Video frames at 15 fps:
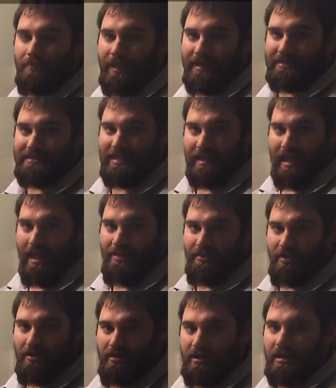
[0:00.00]
picks
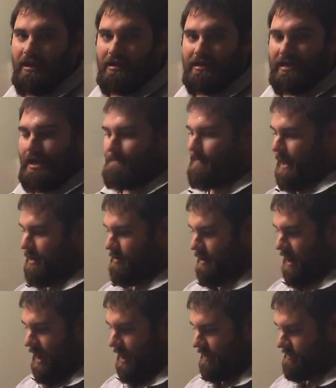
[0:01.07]
together to get better
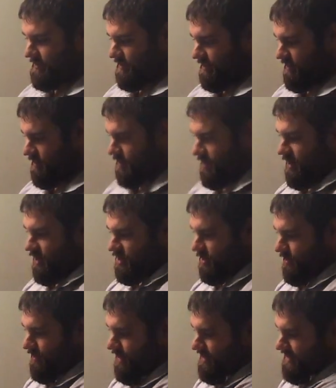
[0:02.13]
odds.
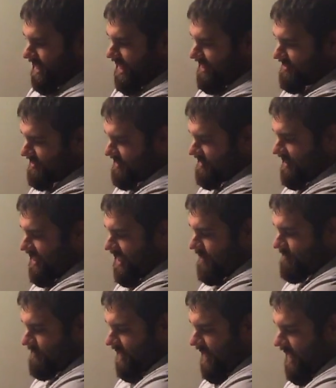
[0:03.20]
So in this case, the
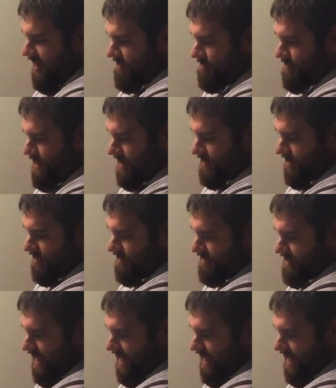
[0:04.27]
teams I have picked are the